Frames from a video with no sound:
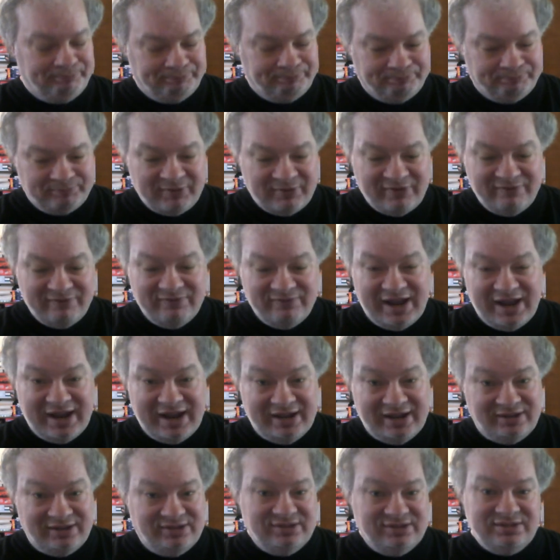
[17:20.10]

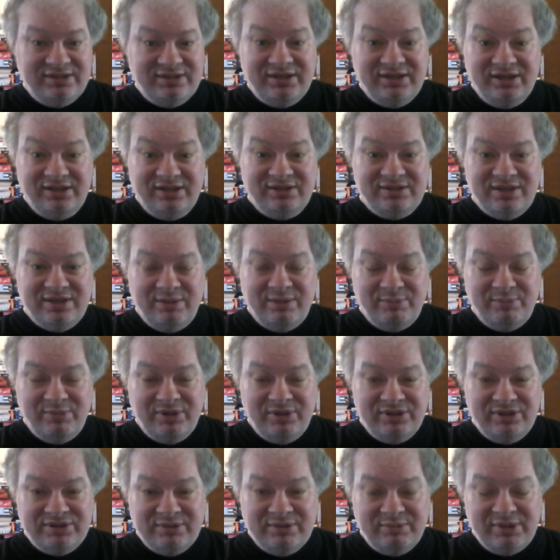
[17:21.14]
violence, in some
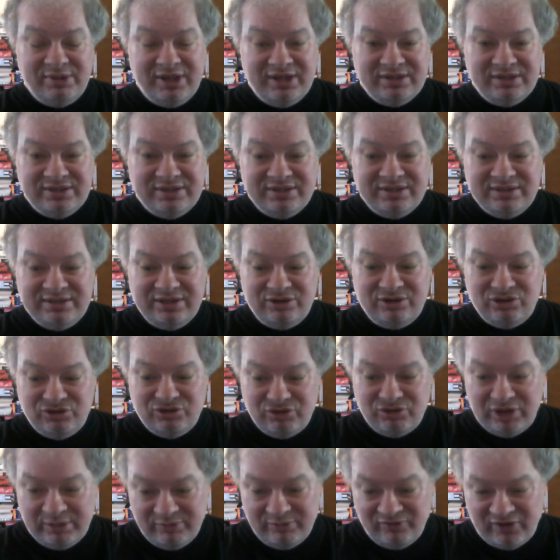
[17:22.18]
cases
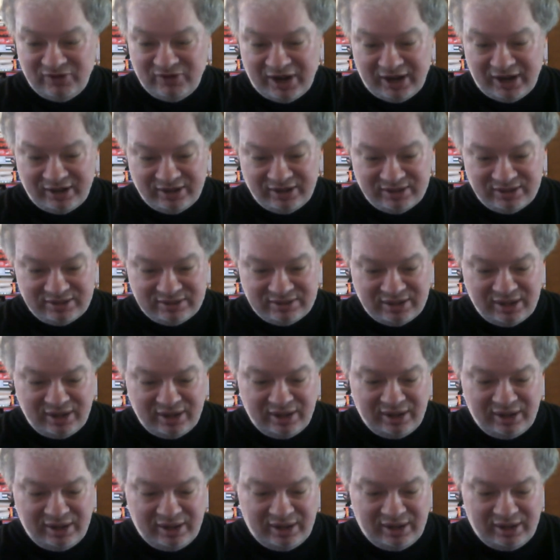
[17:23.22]
extreme violence,
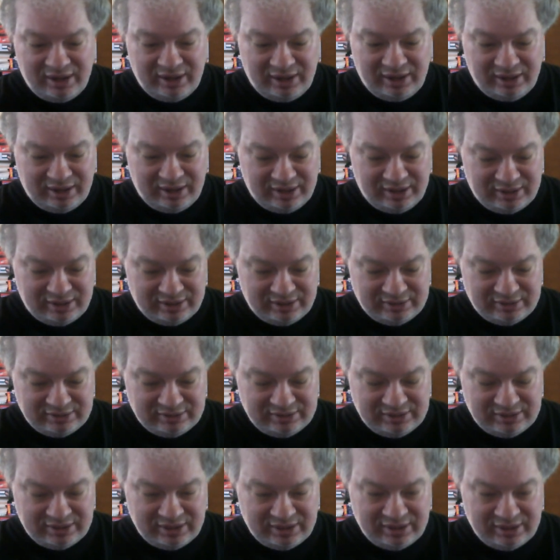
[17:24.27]
and
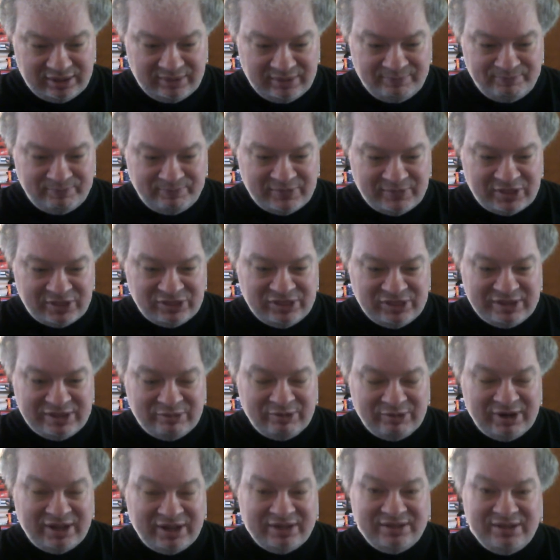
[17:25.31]
they were
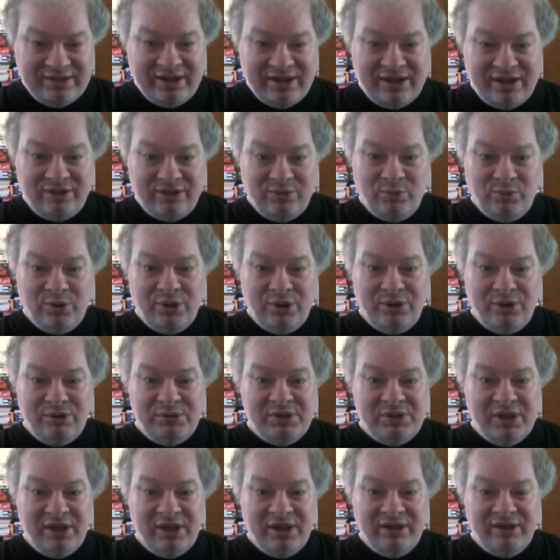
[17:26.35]
heading down the road
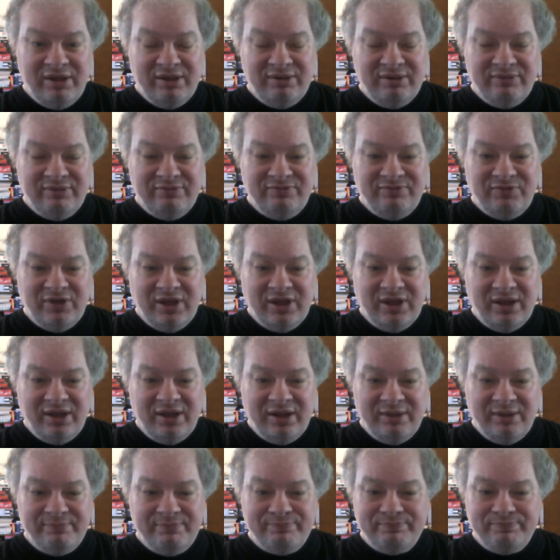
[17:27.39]
of
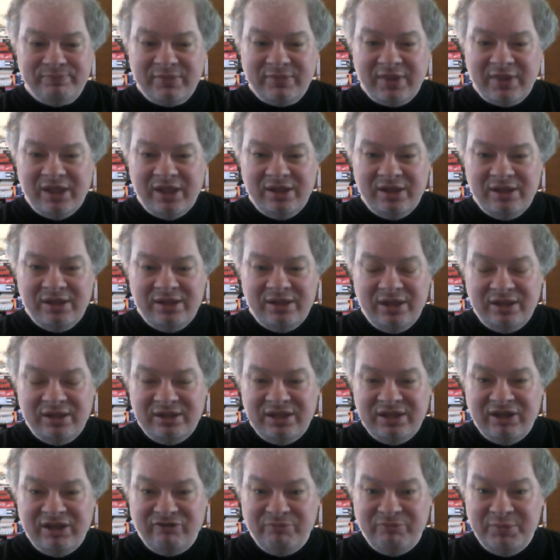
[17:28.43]

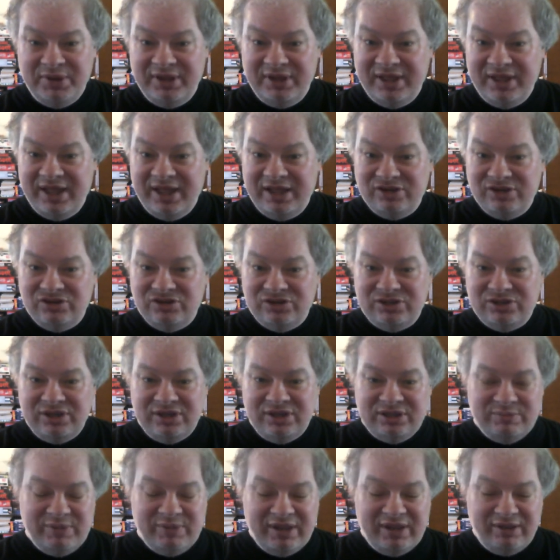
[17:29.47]
government agencies
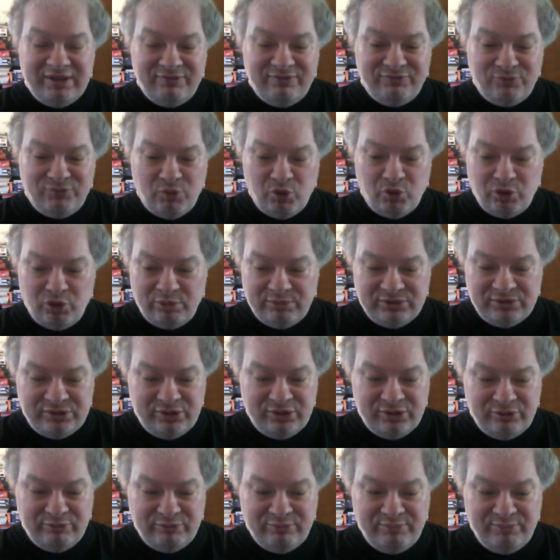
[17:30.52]
being formed to
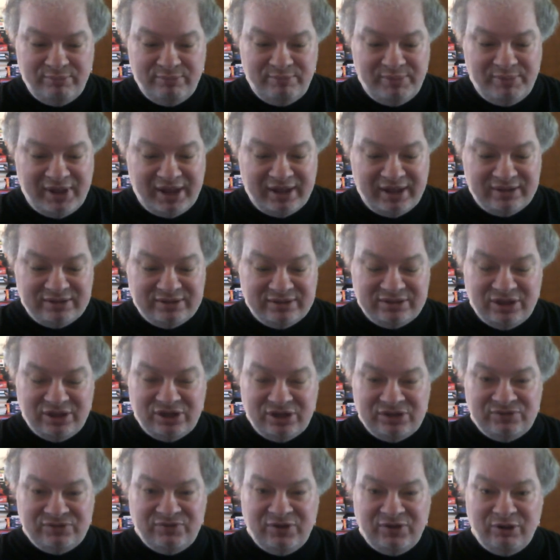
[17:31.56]
ban such
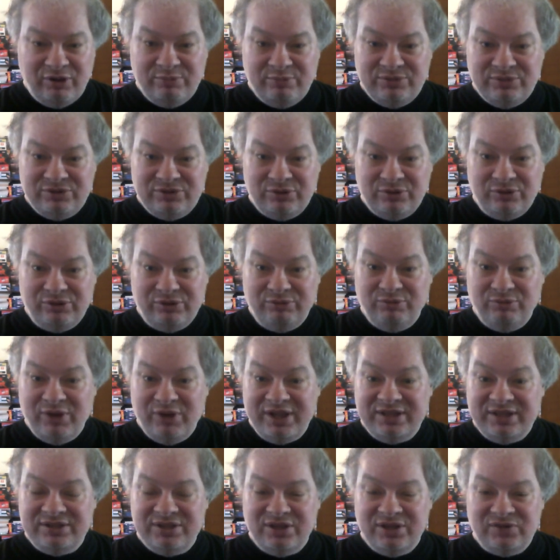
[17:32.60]
films or to rate
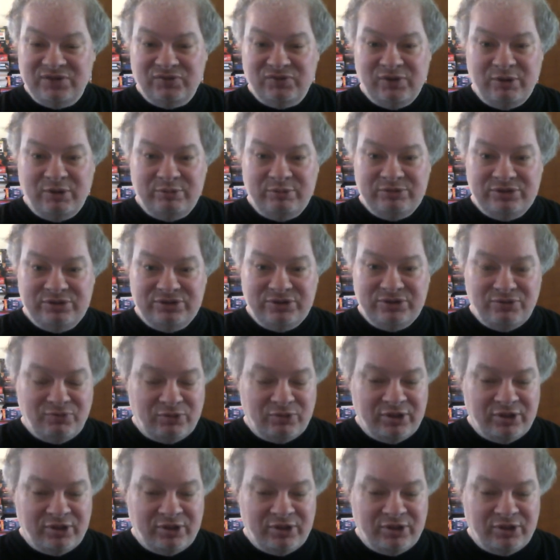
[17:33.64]
such films and so forth.